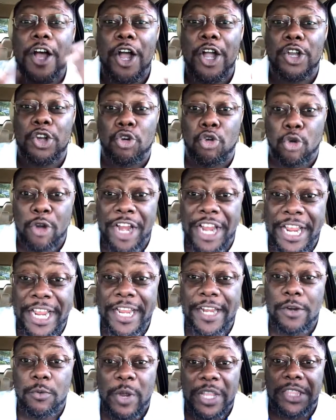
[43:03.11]

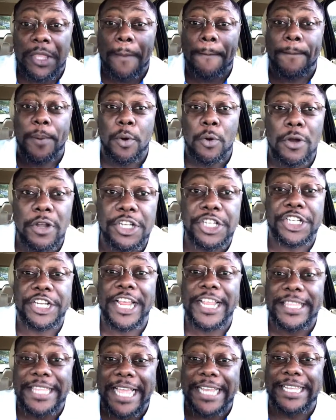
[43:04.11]
agreeing with the
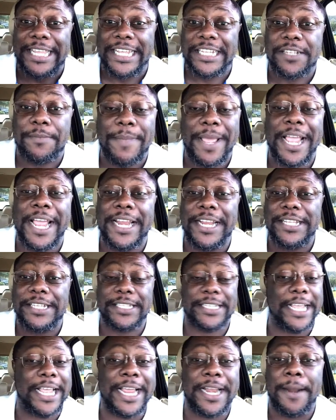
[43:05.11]
bullshit that this man
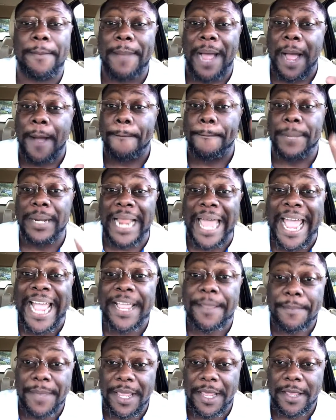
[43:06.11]
is saying about
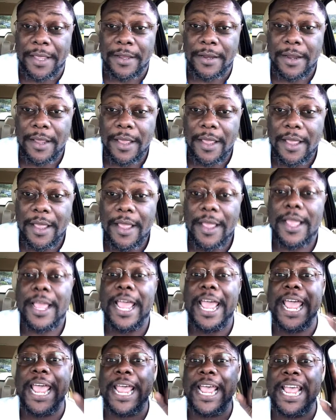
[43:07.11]
black men
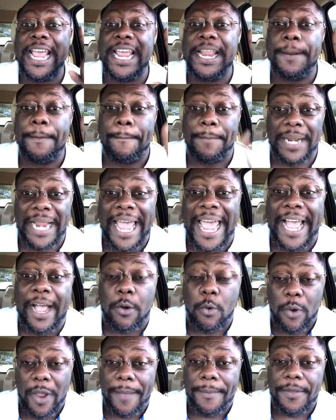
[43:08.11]
and black
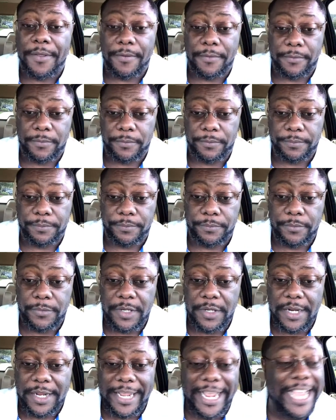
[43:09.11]
women.
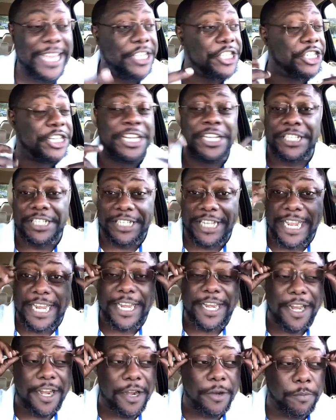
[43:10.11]
And she's
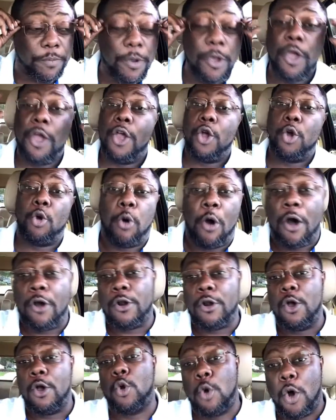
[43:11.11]
sitting here,
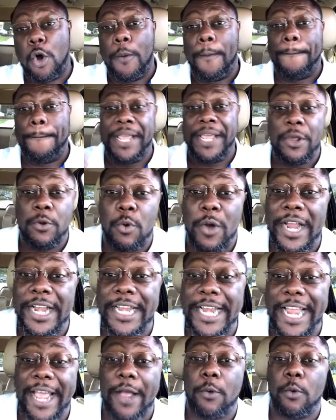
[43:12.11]
quote unquote,
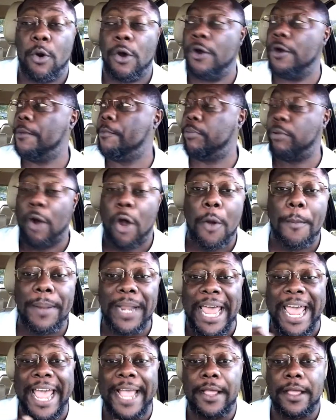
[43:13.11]
B1 Network,
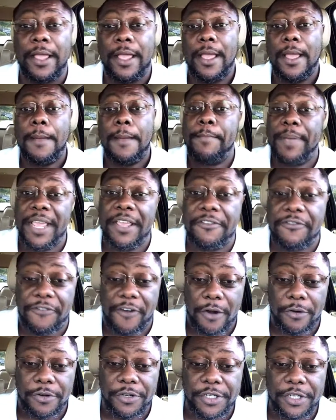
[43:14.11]
pro-black, be
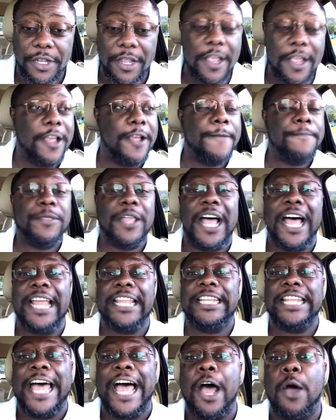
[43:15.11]
first,
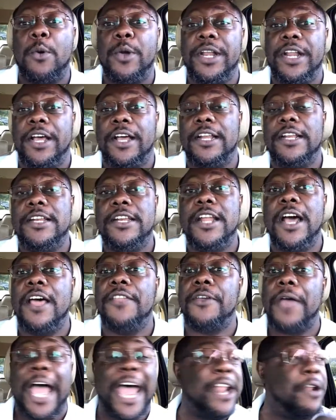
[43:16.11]
allowing
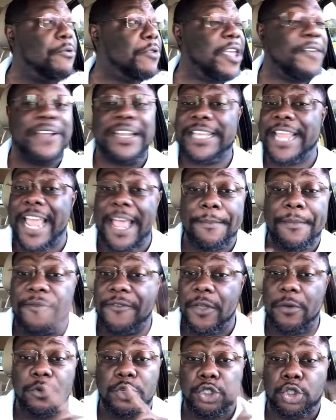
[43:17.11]
another, I don't give a damn
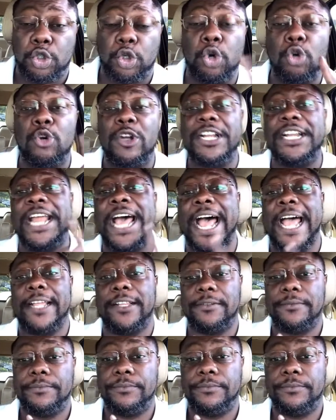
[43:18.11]
if it was true or not.